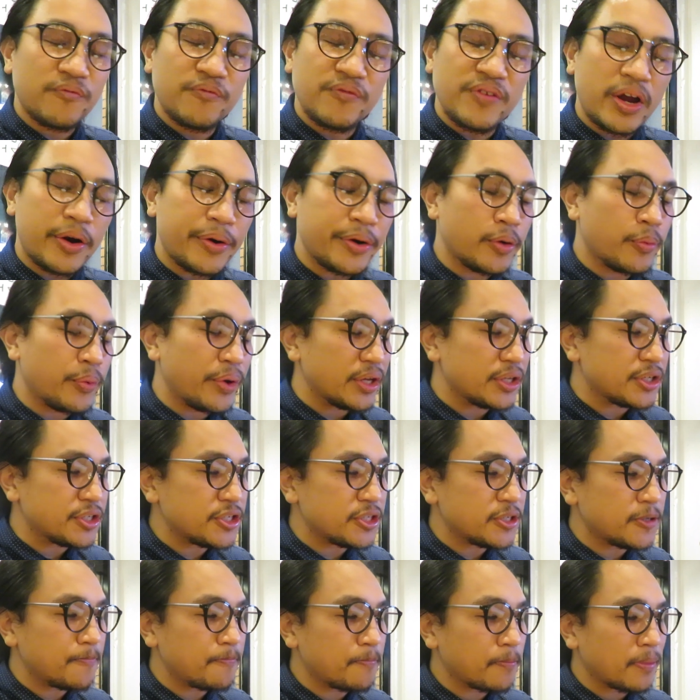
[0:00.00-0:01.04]
Very
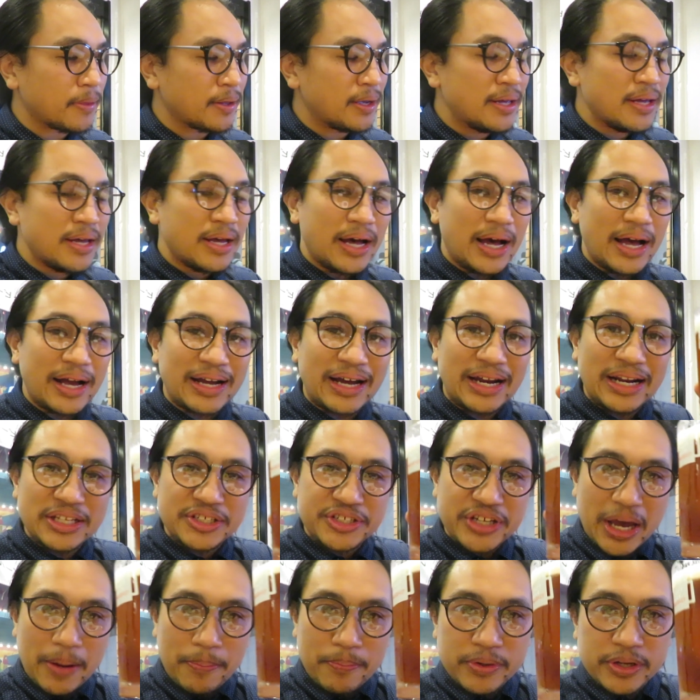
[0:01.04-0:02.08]
rich. I got a
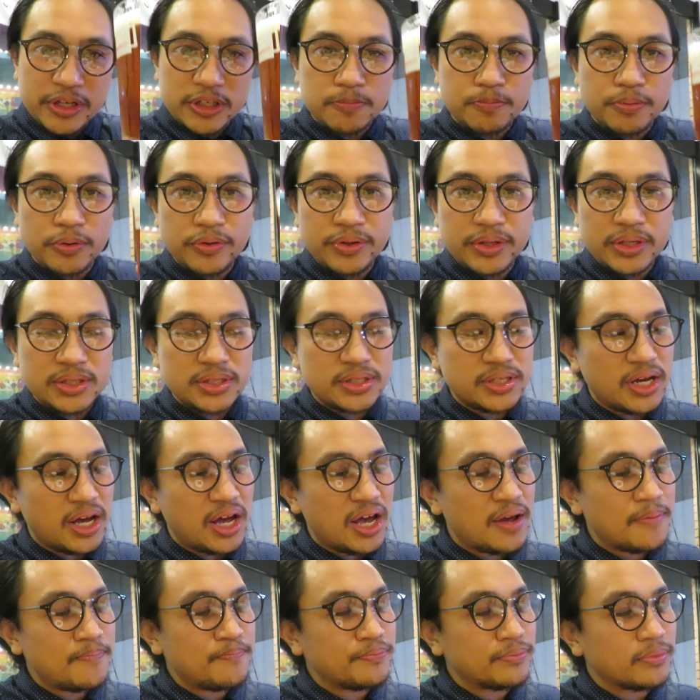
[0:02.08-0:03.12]
Japanese brew this
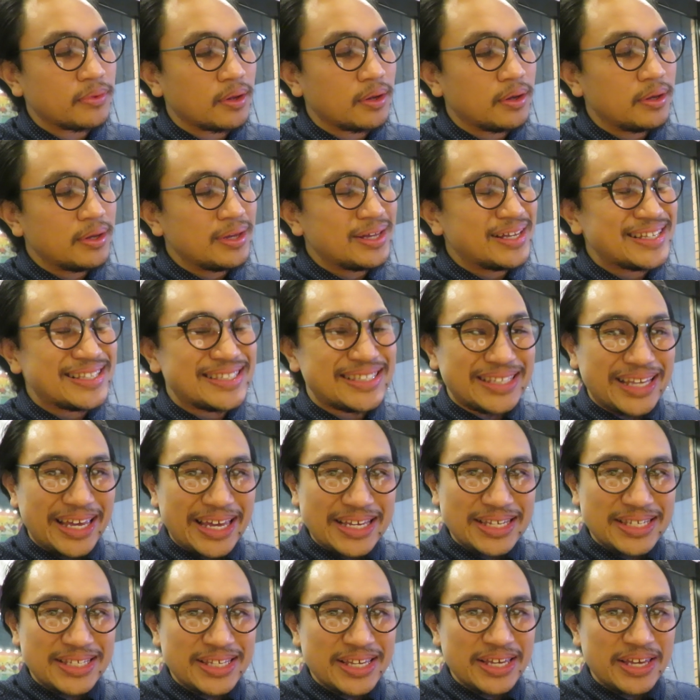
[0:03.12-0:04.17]
time.
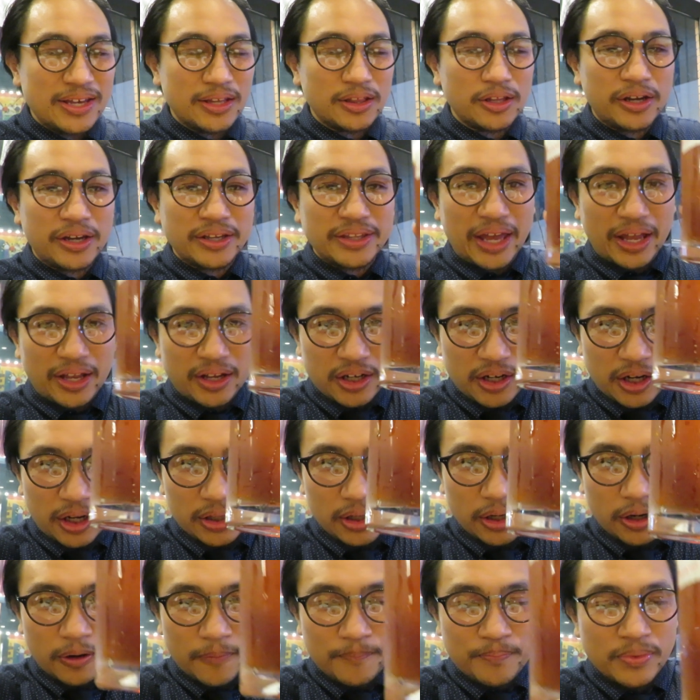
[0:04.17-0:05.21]
Tasty, look at that
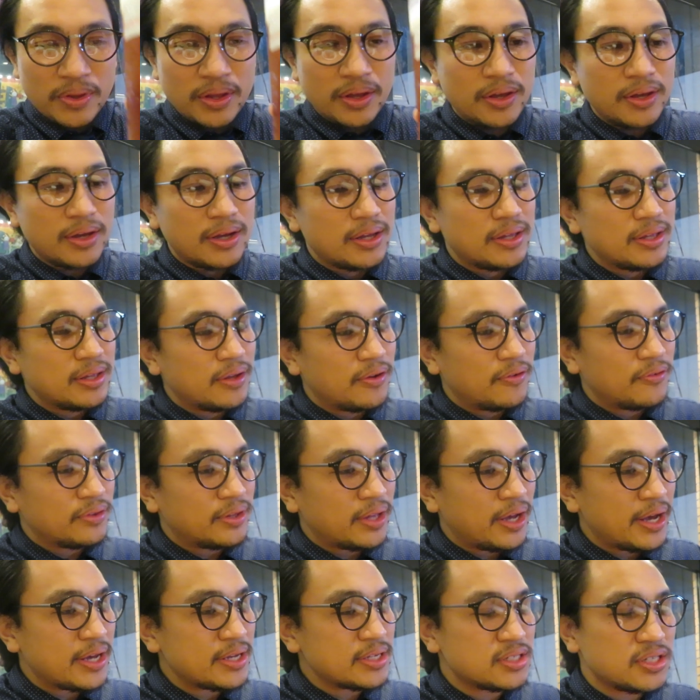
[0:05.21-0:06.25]
color.
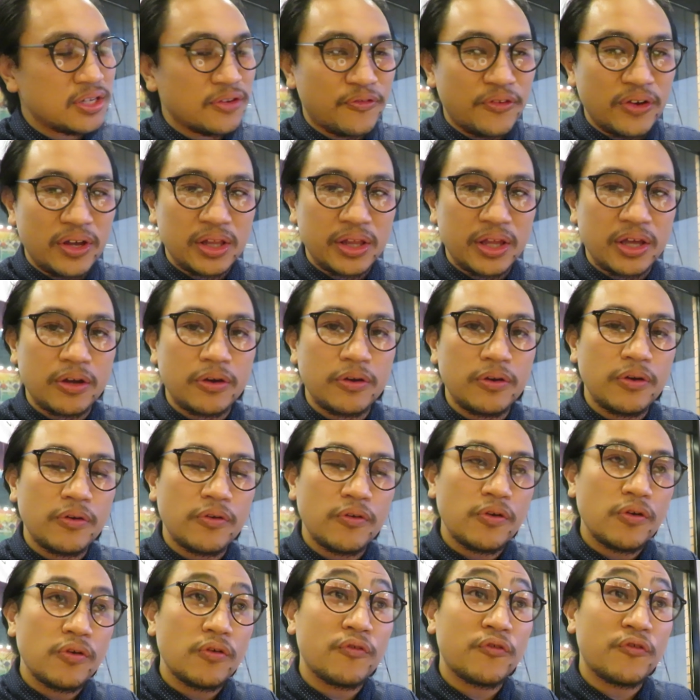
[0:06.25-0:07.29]
Nice, filling,
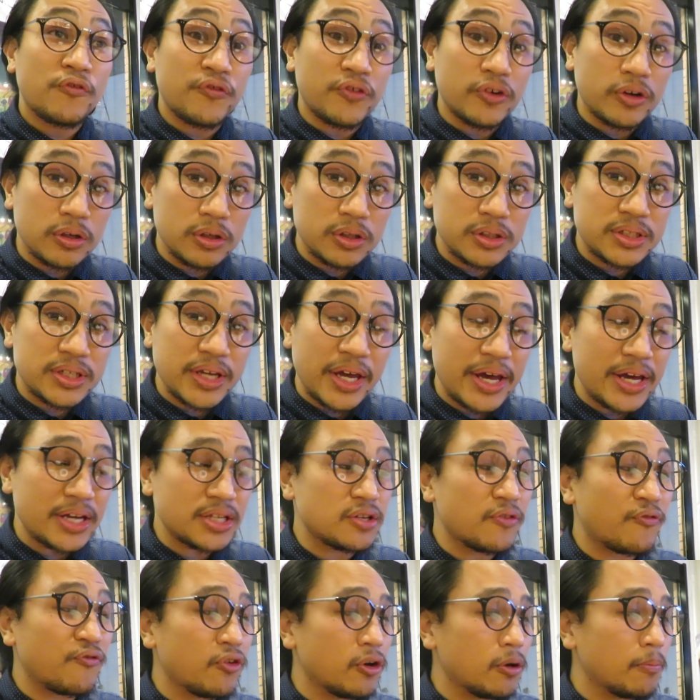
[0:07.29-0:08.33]
full
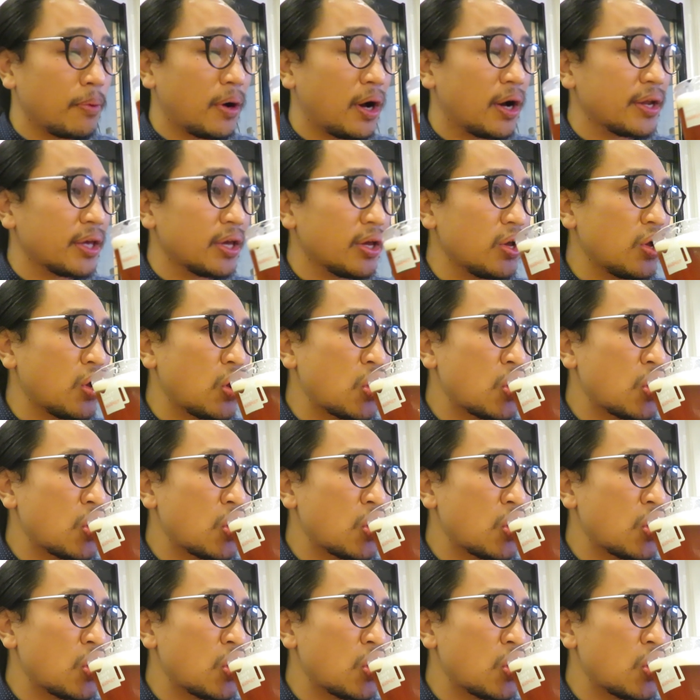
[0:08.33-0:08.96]
taste, full body.